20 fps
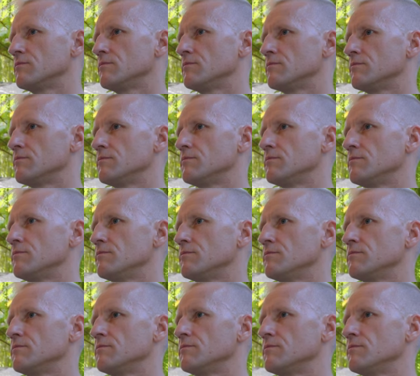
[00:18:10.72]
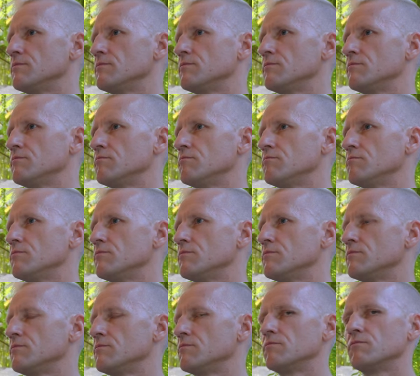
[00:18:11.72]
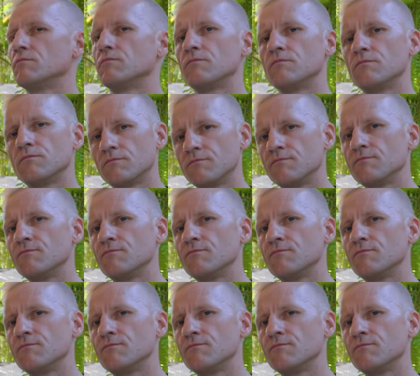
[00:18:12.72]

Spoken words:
(silent)